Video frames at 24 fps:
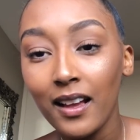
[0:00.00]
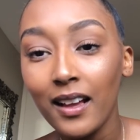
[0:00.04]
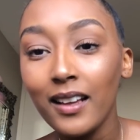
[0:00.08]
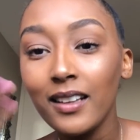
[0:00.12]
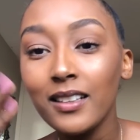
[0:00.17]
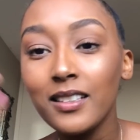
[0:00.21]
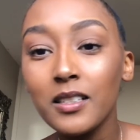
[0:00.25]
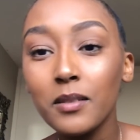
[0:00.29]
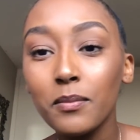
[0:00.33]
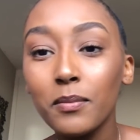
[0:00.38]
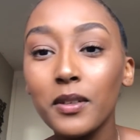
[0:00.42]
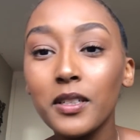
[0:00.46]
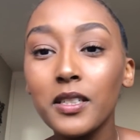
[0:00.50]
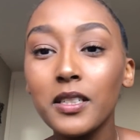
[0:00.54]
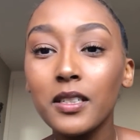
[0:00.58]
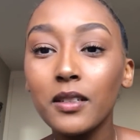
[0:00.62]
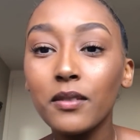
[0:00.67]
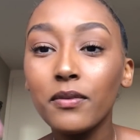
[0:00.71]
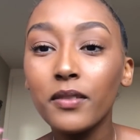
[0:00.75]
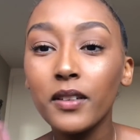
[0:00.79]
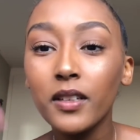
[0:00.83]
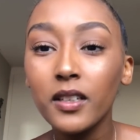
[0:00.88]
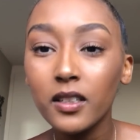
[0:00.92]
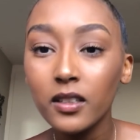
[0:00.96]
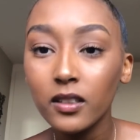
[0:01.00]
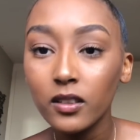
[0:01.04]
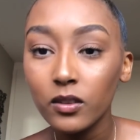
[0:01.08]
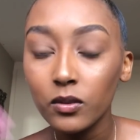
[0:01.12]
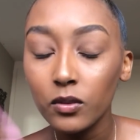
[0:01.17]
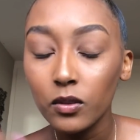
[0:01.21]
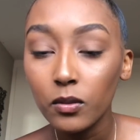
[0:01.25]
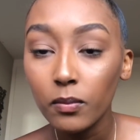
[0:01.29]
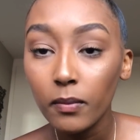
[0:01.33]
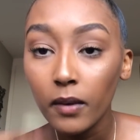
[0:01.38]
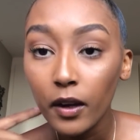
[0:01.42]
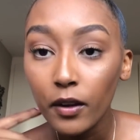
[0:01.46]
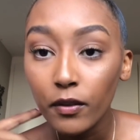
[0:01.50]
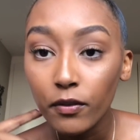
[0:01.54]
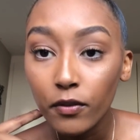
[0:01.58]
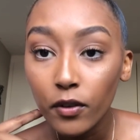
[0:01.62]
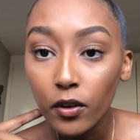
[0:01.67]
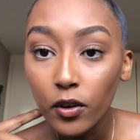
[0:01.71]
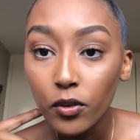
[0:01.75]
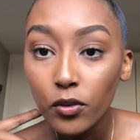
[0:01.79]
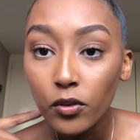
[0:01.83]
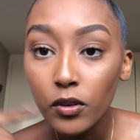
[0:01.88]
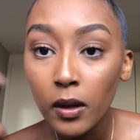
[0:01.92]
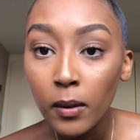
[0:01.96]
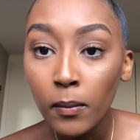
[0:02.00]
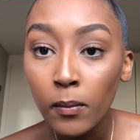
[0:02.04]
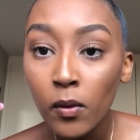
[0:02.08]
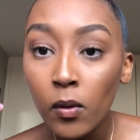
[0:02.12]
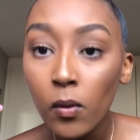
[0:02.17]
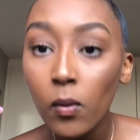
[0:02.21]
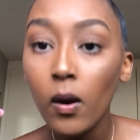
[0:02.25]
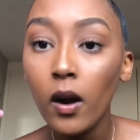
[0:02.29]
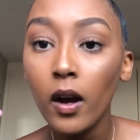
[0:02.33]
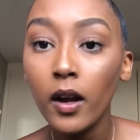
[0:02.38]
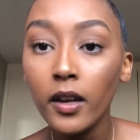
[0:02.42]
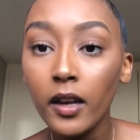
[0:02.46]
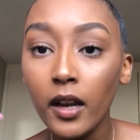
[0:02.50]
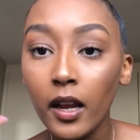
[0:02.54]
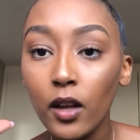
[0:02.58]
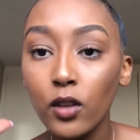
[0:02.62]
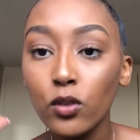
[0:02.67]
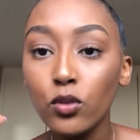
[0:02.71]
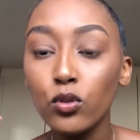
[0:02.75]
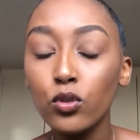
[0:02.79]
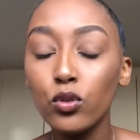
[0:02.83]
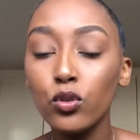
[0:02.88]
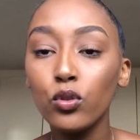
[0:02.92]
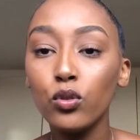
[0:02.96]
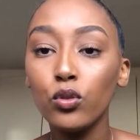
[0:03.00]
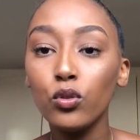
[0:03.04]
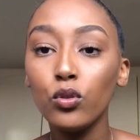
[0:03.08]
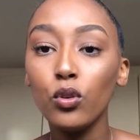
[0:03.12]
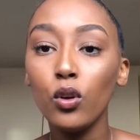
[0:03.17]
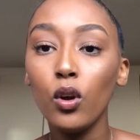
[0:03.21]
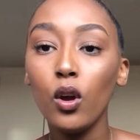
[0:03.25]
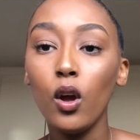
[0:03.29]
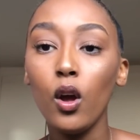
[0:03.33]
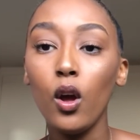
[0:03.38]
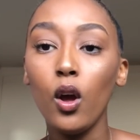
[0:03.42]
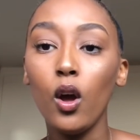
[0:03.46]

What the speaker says: it's a bit difficult with my phone, number one, and two,